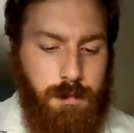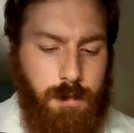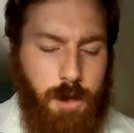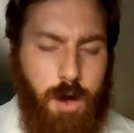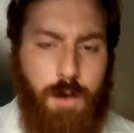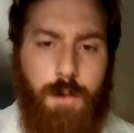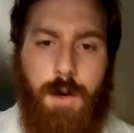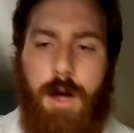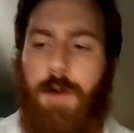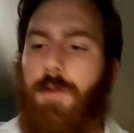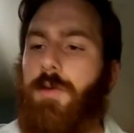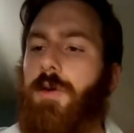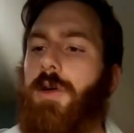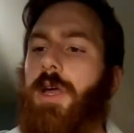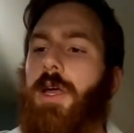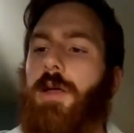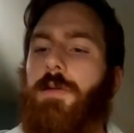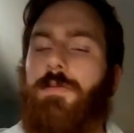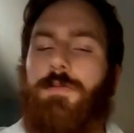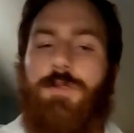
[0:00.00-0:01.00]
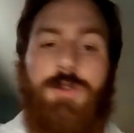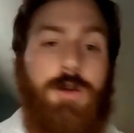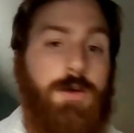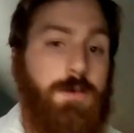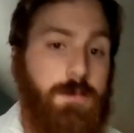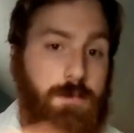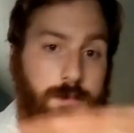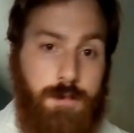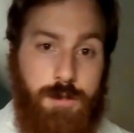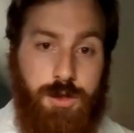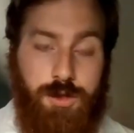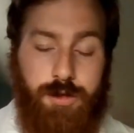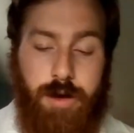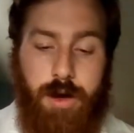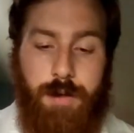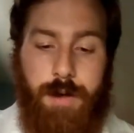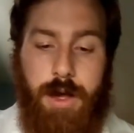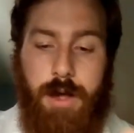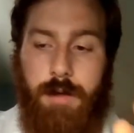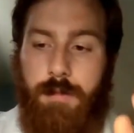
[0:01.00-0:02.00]
Oh wow, okay, so straight
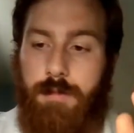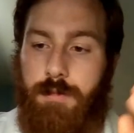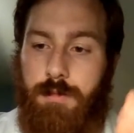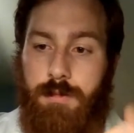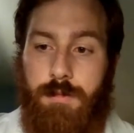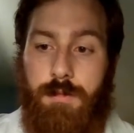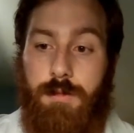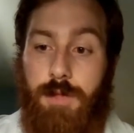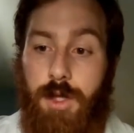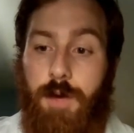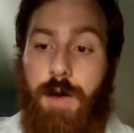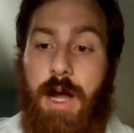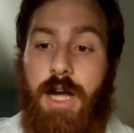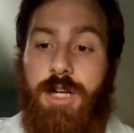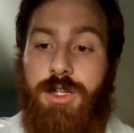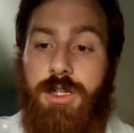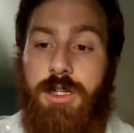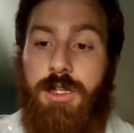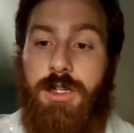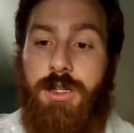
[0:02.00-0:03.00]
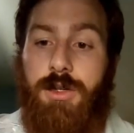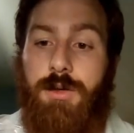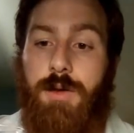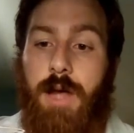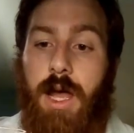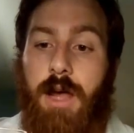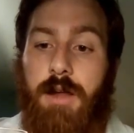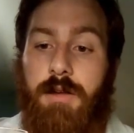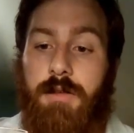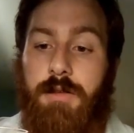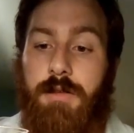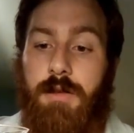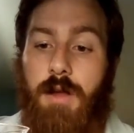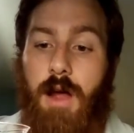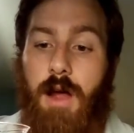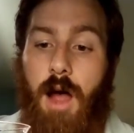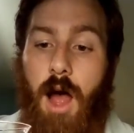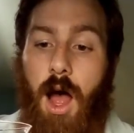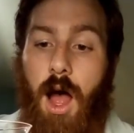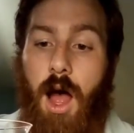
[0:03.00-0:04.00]
away you actually do get
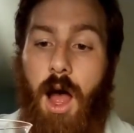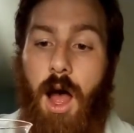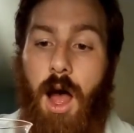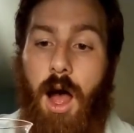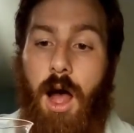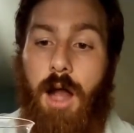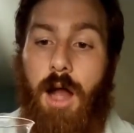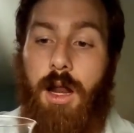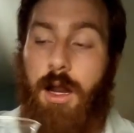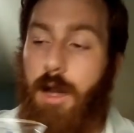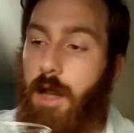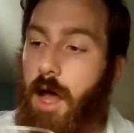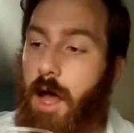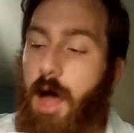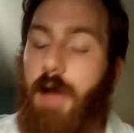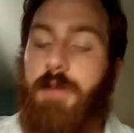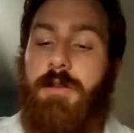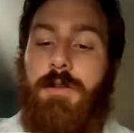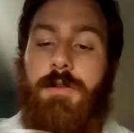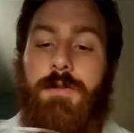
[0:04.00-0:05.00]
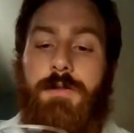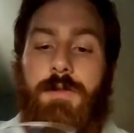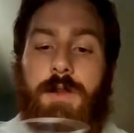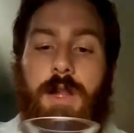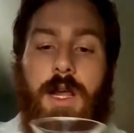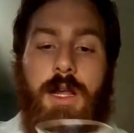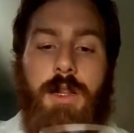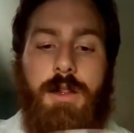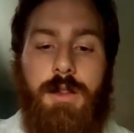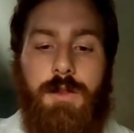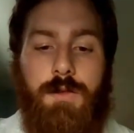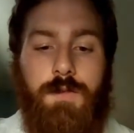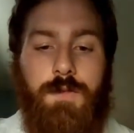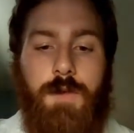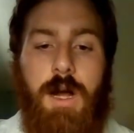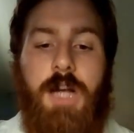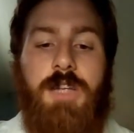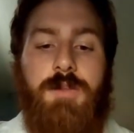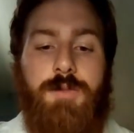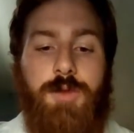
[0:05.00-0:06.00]
a lot of, like,
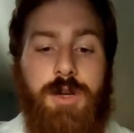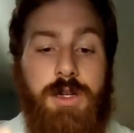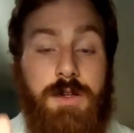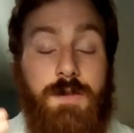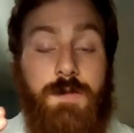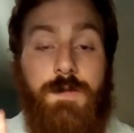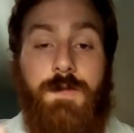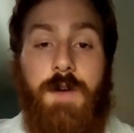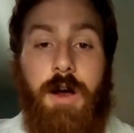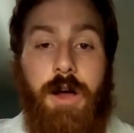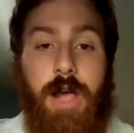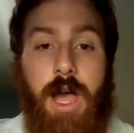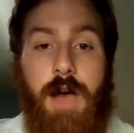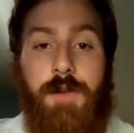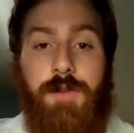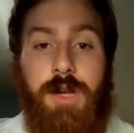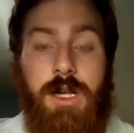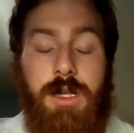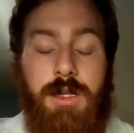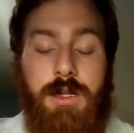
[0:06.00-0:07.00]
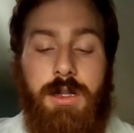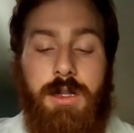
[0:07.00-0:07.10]
raspberry is very evident.